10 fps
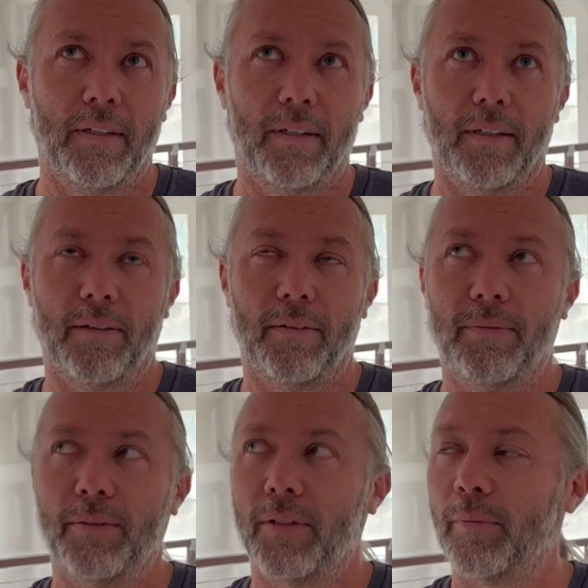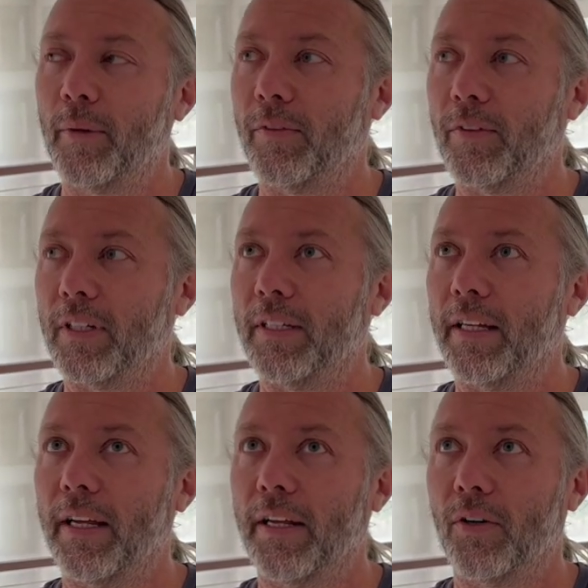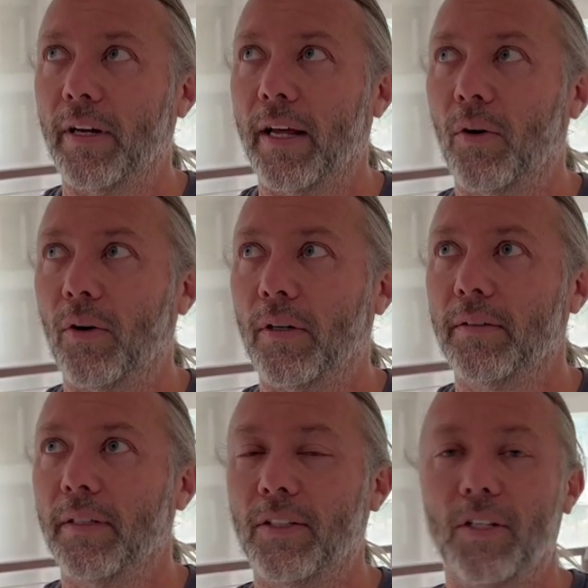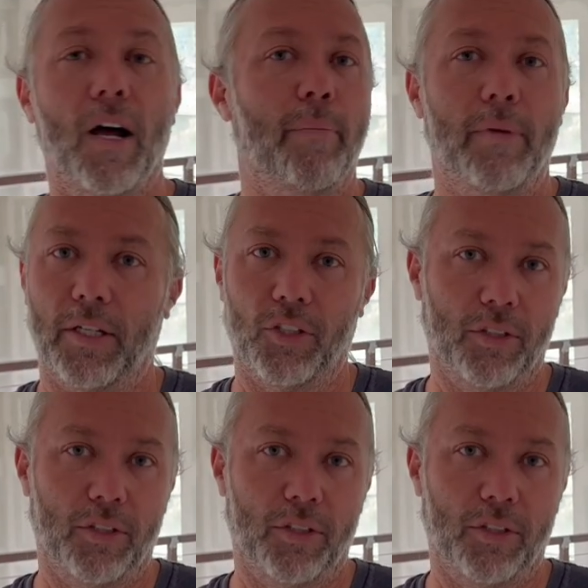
I'm trying to remember if it's a day or an hour. It's not much.